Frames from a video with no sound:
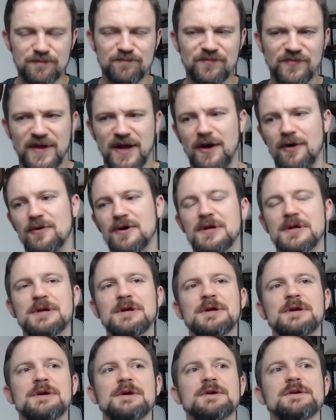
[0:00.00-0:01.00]
Now,
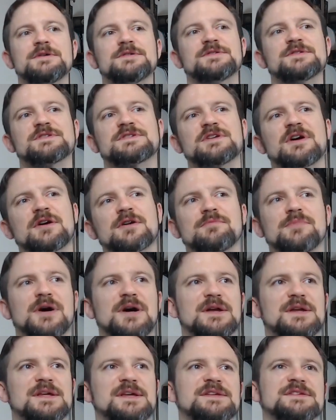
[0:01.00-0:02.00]

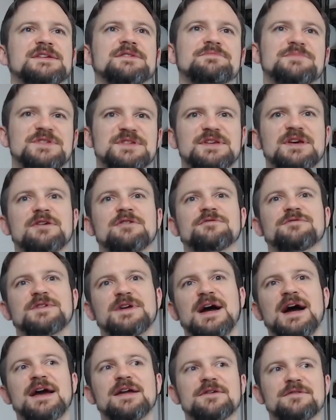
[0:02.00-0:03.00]
Saruman is himself
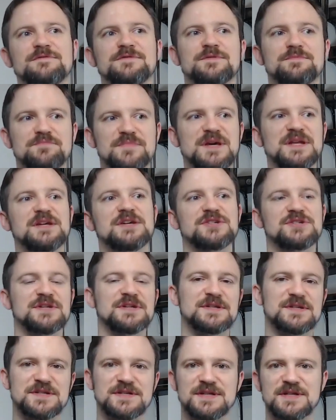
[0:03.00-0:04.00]
kind of diminished, in a
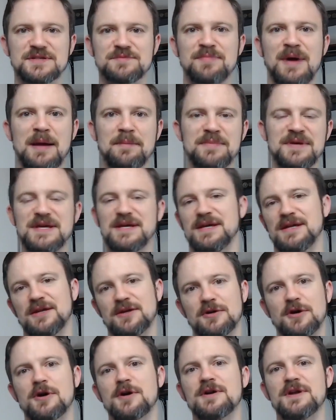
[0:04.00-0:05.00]
sense, by being
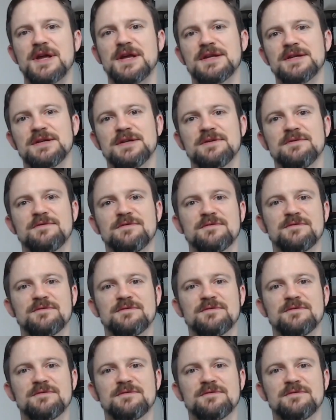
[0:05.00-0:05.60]
incarnated